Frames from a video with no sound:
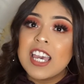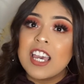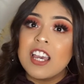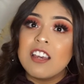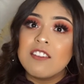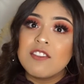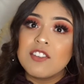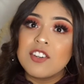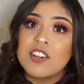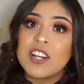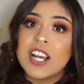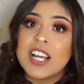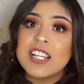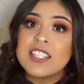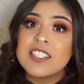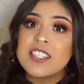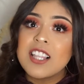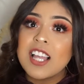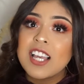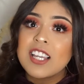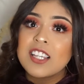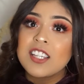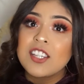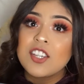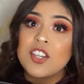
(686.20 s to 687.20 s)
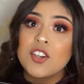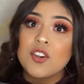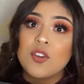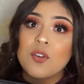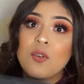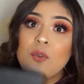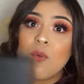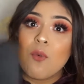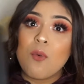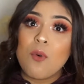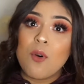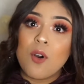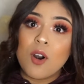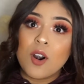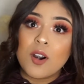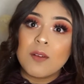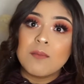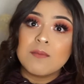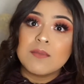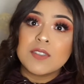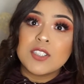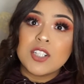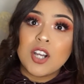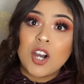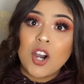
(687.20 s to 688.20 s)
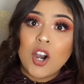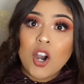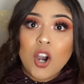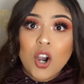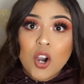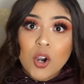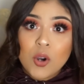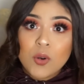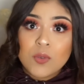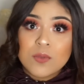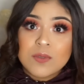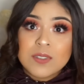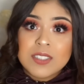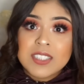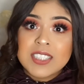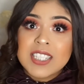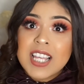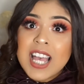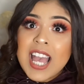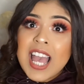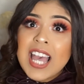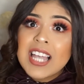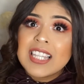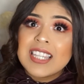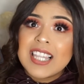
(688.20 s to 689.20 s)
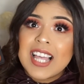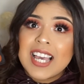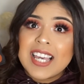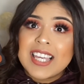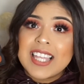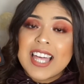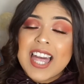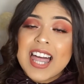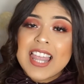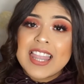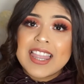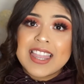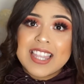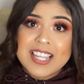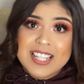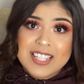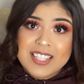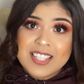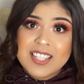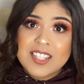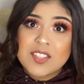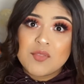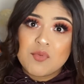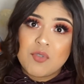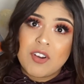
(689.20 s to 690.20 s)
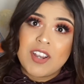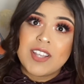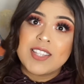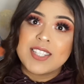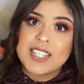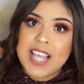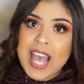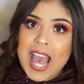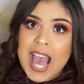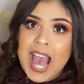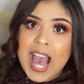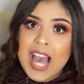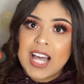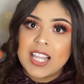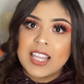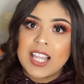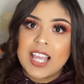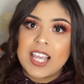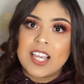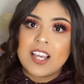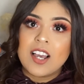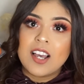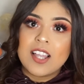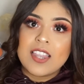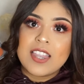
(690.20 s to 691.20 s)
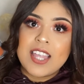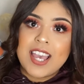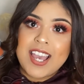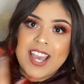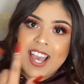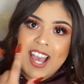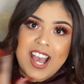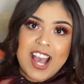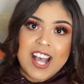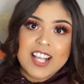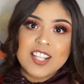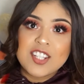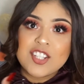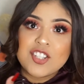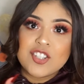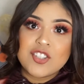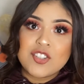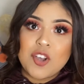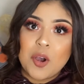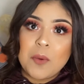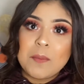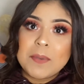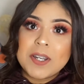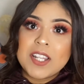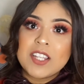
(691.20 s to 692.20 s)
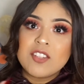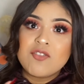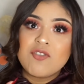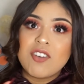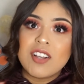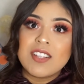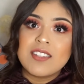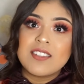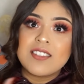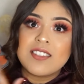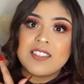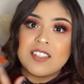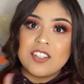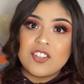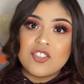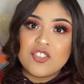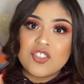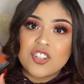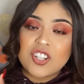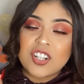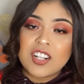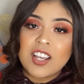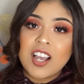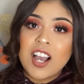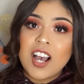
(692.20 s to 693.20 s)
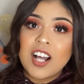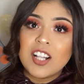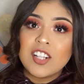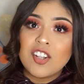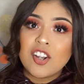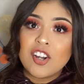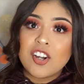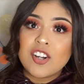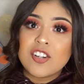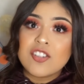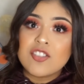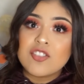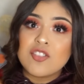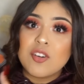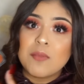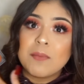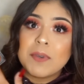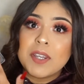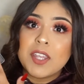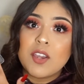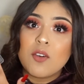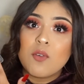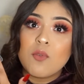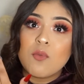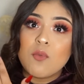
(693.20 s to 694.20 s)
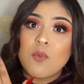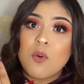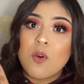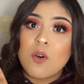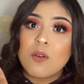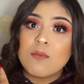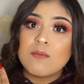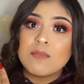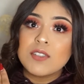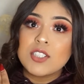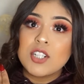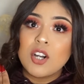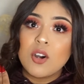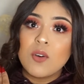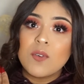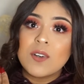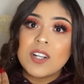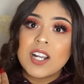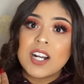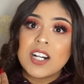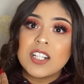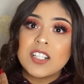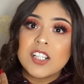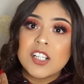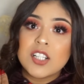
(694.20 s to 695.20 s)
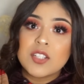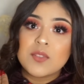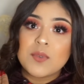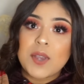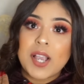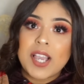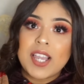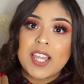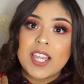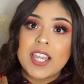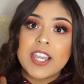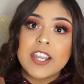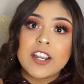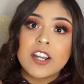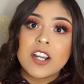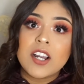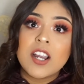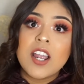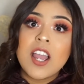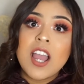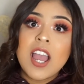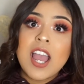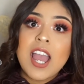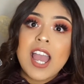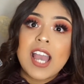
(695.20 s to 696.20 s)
If you guys like your warm tones, like this is where it's at. Like, it has so many transition colors, so many warm tone colors right here.